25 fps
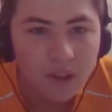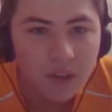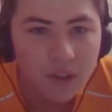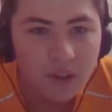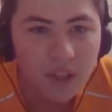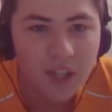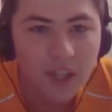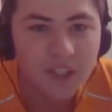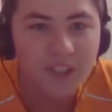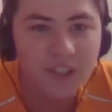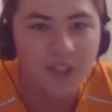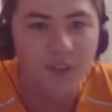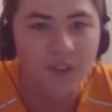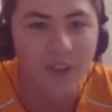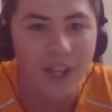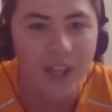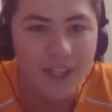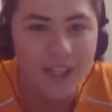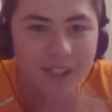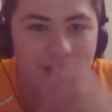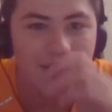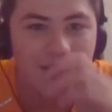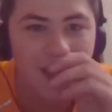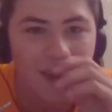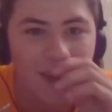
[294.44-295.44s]
that's the
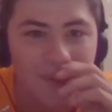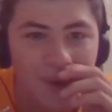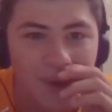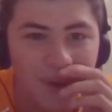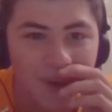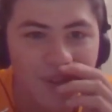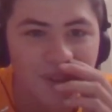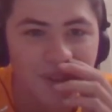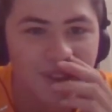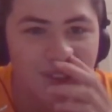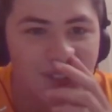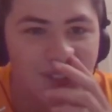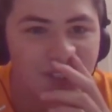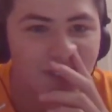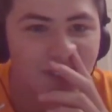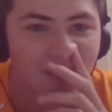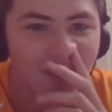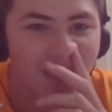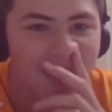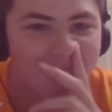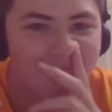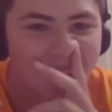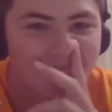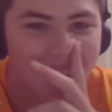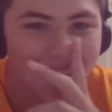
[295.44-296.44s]
last time I, the
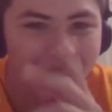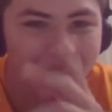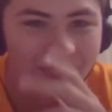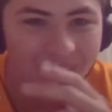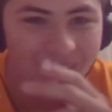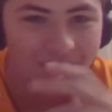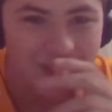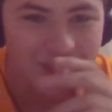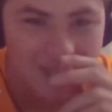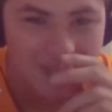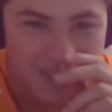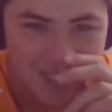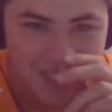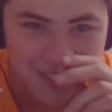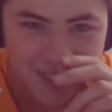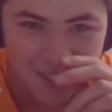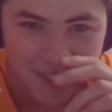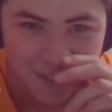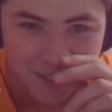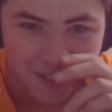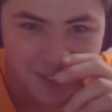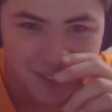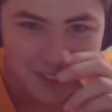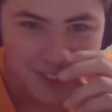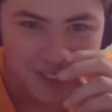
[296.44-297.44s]
last time I was
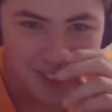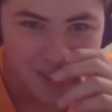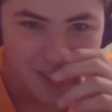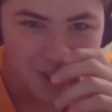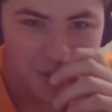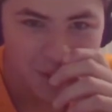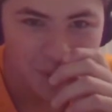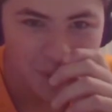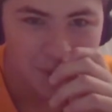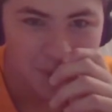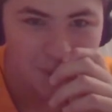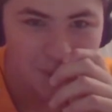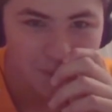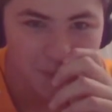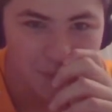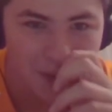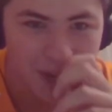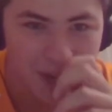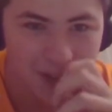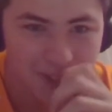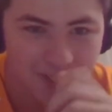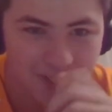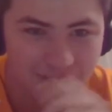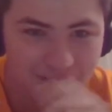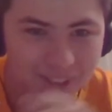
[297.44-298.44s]
this early, they called him
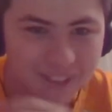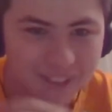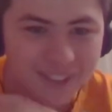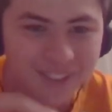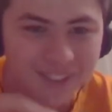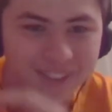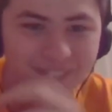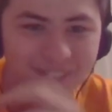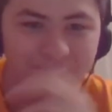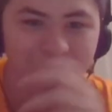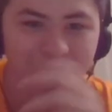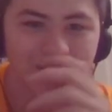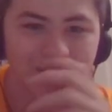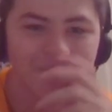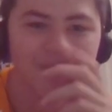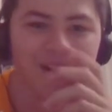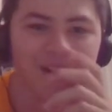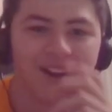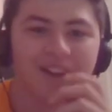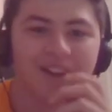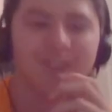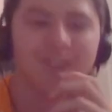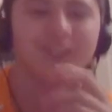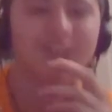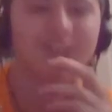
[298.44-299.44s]
Marcus.
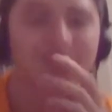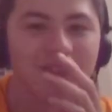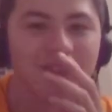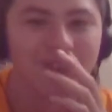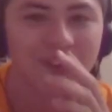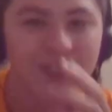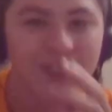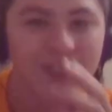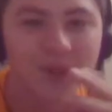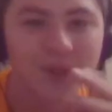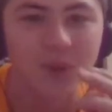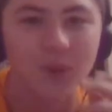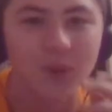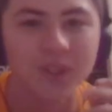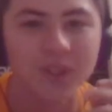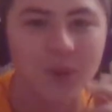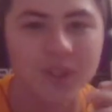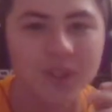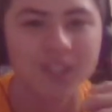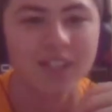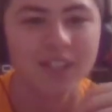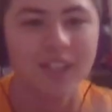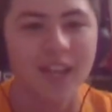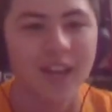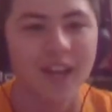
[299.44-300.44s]
Bro, I, wait, who
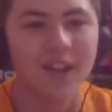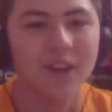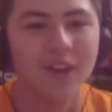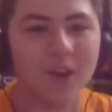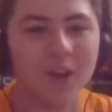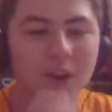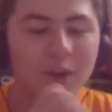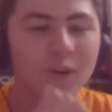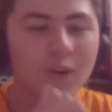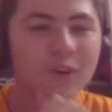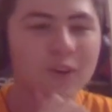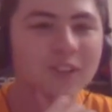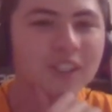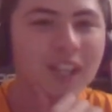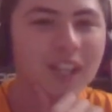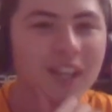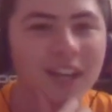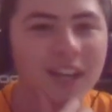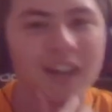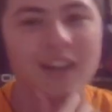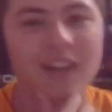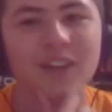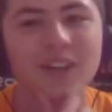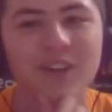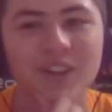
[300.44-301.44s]
did that? Who is that
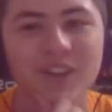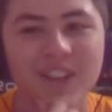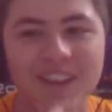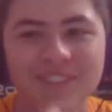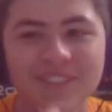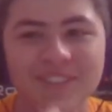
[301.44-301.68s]
guy who, like,